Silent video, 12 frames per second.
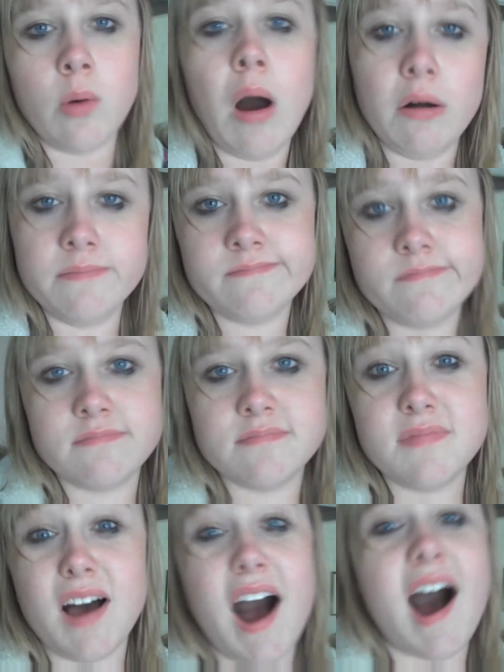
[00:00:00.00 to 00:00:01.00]
Well,
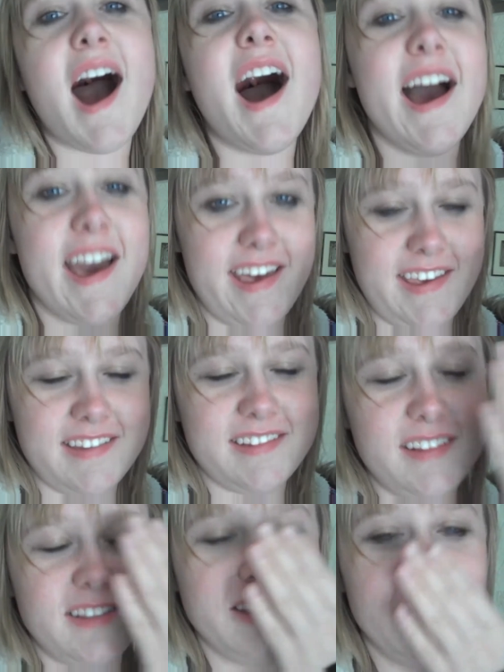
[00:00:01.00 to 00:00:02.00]
I
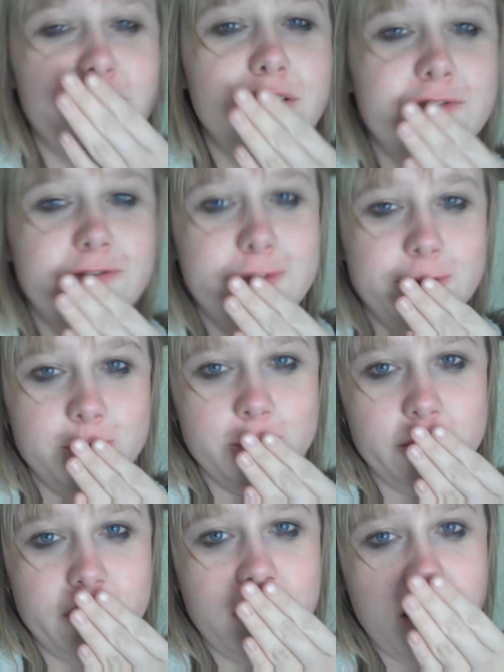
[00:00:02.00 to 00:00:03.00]
love food.